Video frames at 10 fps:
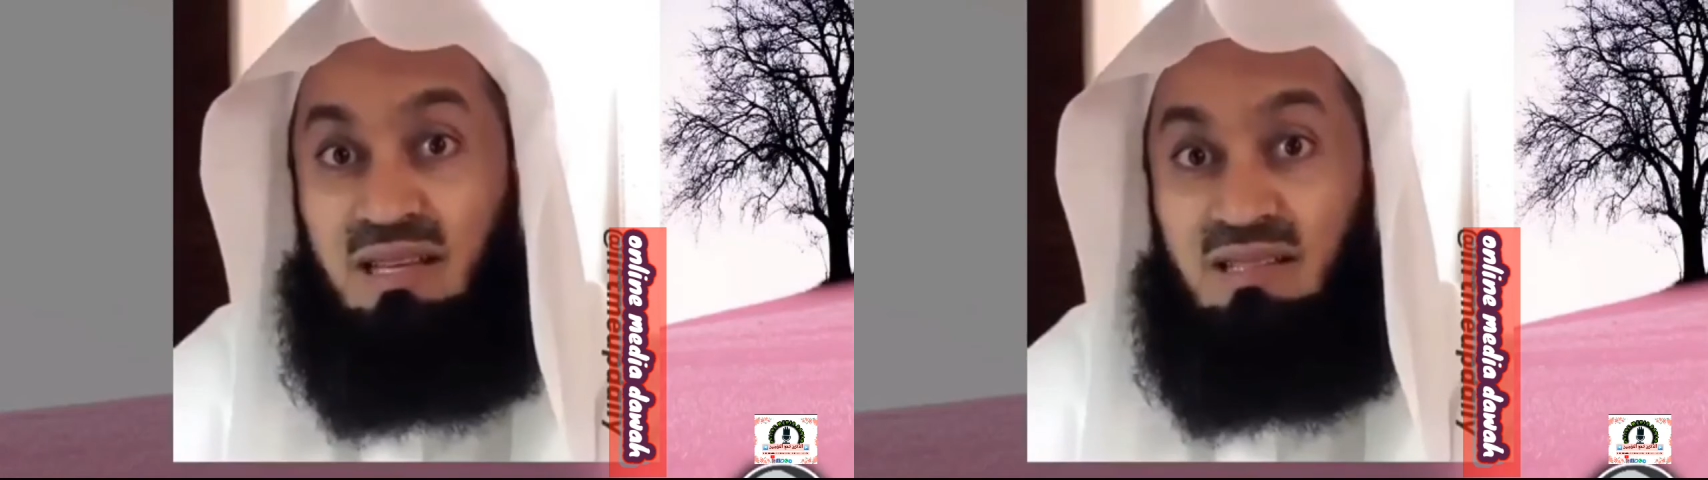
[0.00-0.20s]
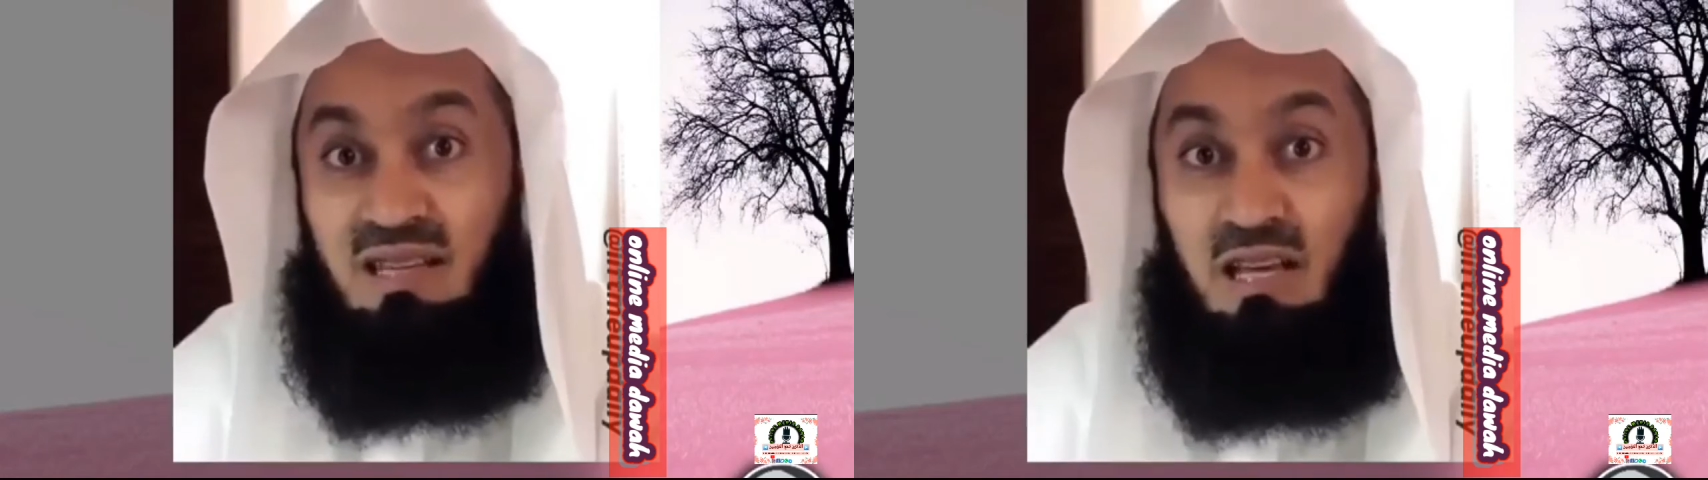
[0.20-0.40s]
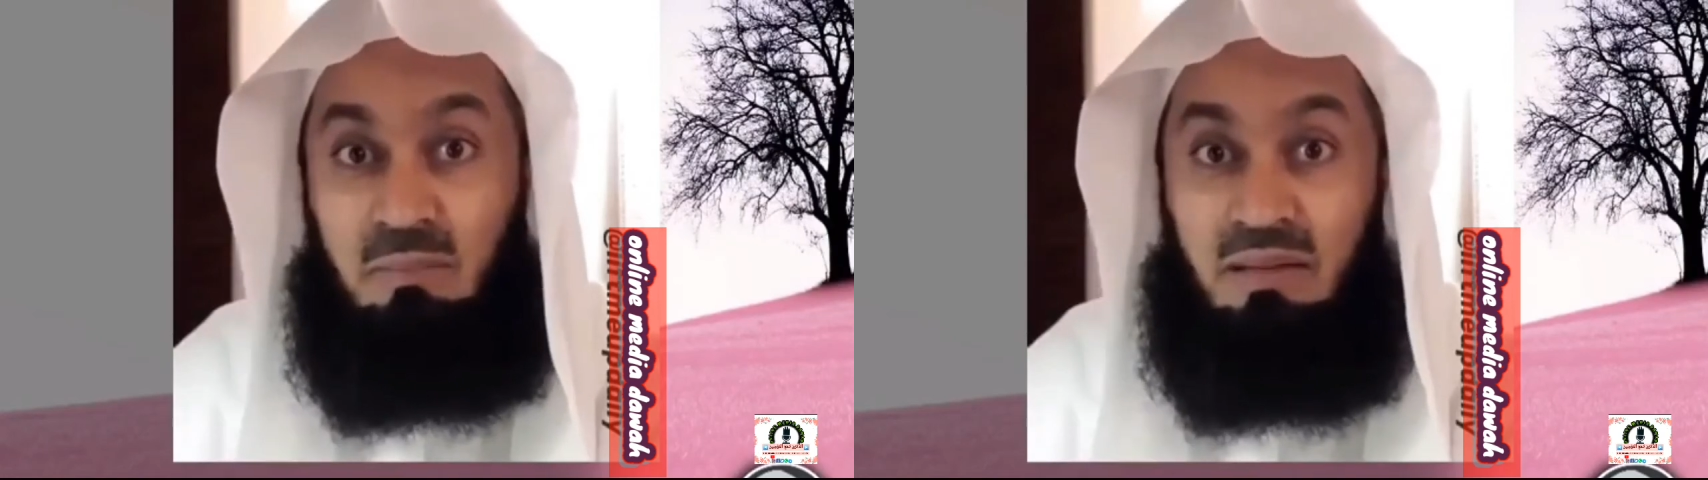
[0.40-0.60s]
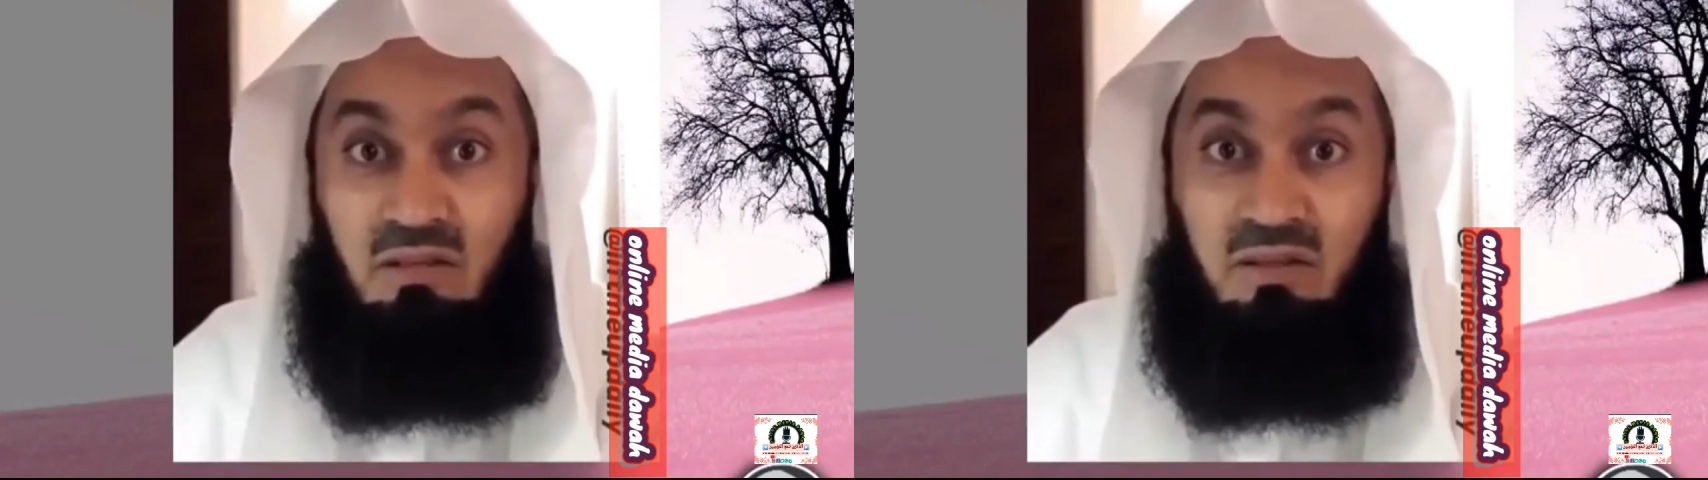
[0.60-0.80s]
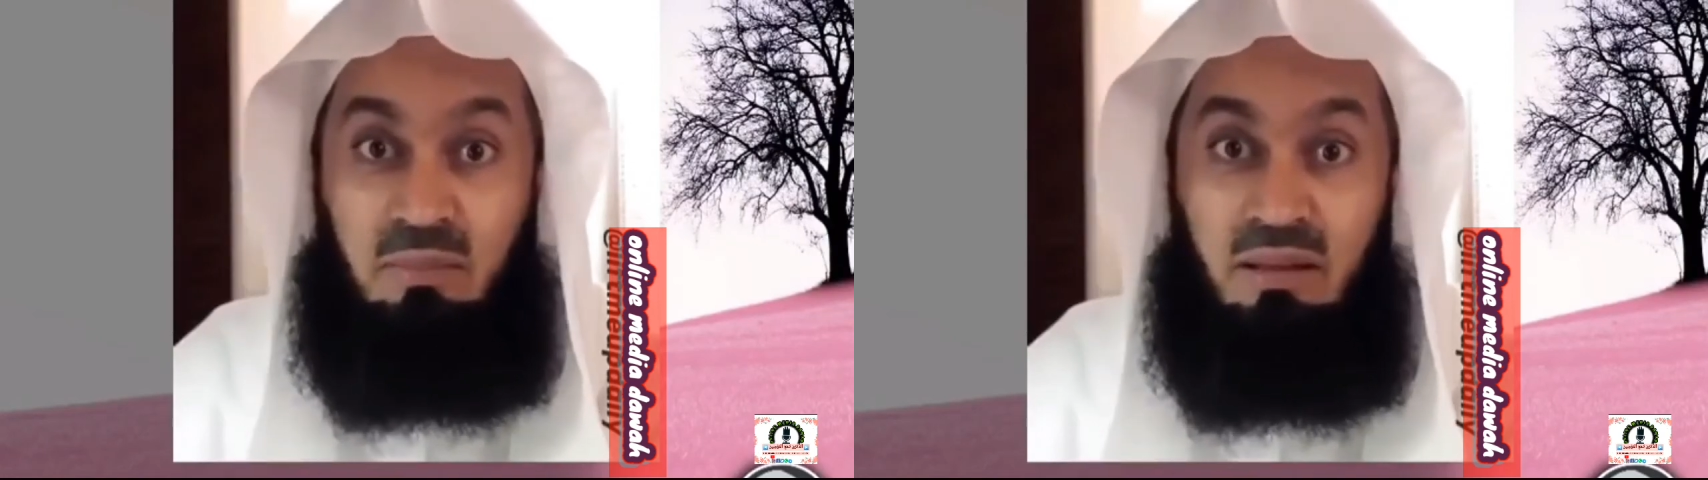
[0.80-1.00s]
entire month of
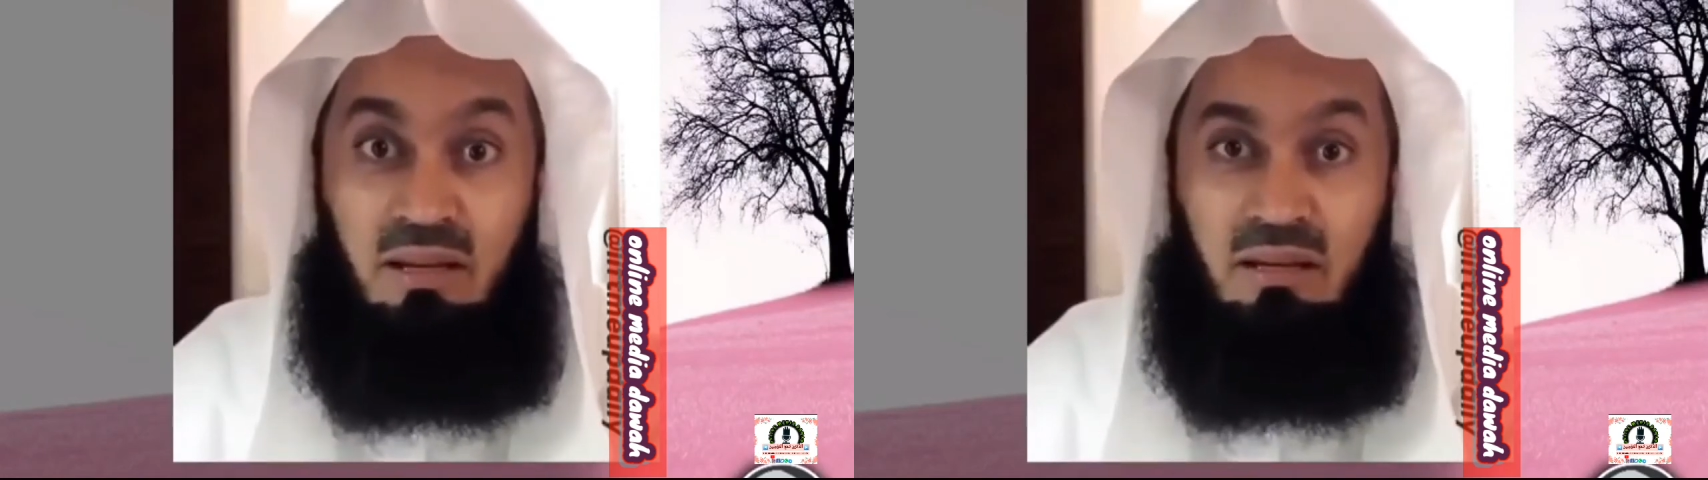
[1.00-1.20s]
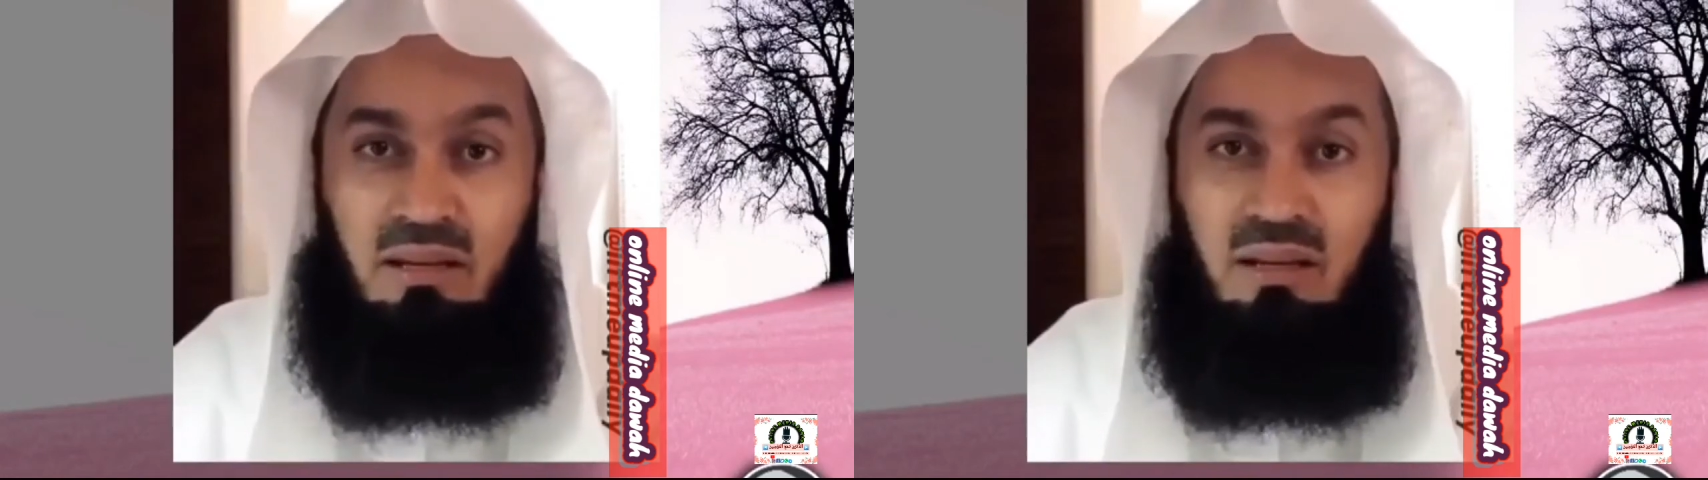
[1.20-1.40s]
Ramadan.